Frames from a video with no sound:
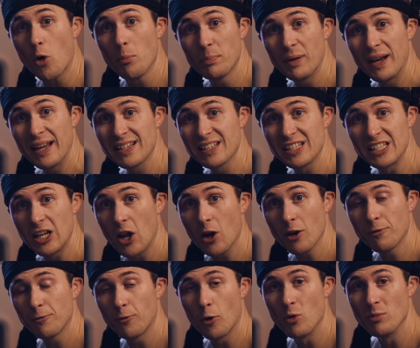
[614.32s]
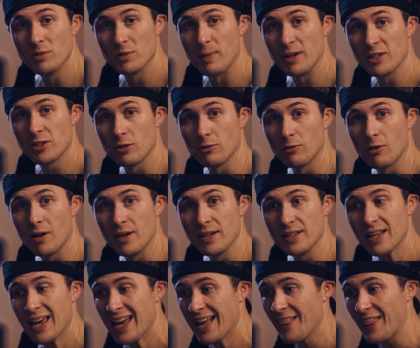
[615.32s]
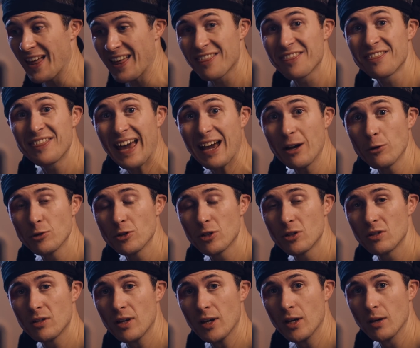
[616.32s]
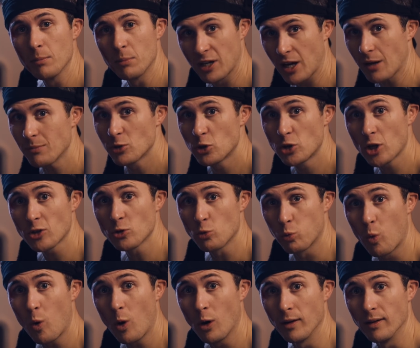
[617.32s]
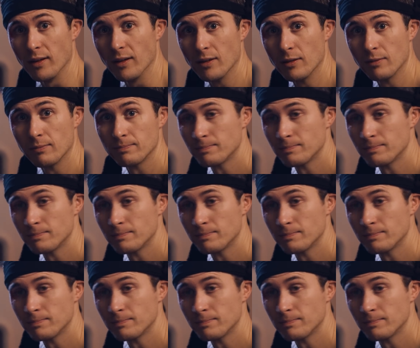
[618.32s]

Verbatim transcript: complex life forms must arise. That thousand becomes just one